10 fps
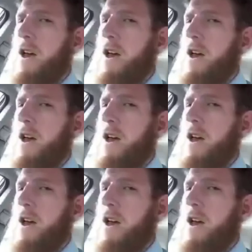
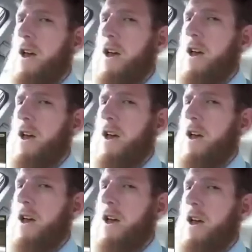
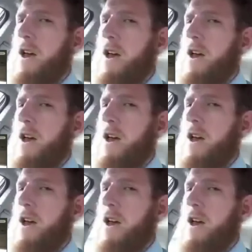
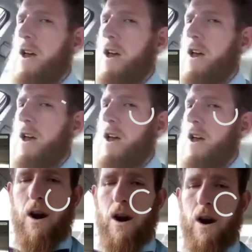
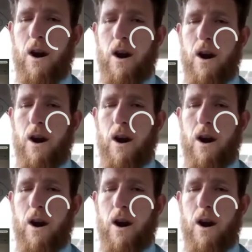(not speaking)